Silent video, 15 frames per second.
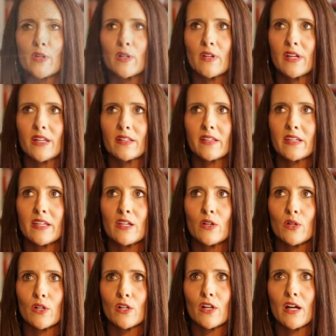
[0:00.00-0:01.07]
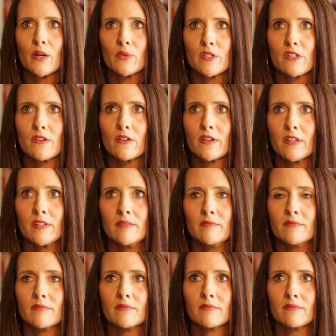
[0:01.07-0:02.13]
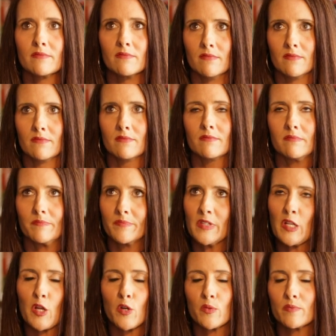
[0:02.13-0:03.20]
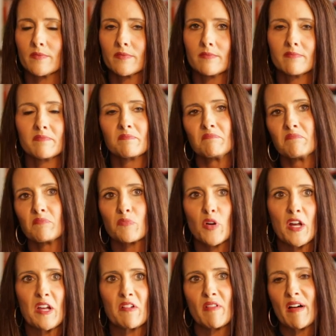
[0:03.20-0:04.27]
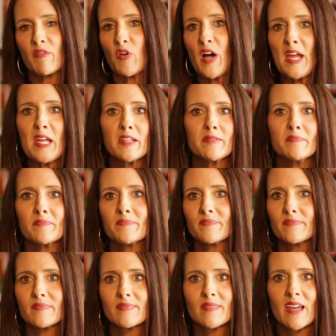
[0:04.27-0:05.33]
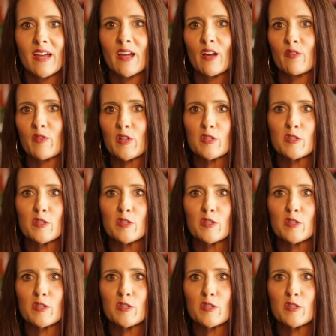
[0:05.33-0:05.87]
felt like in the ER I was on, you know, probably a level 8 of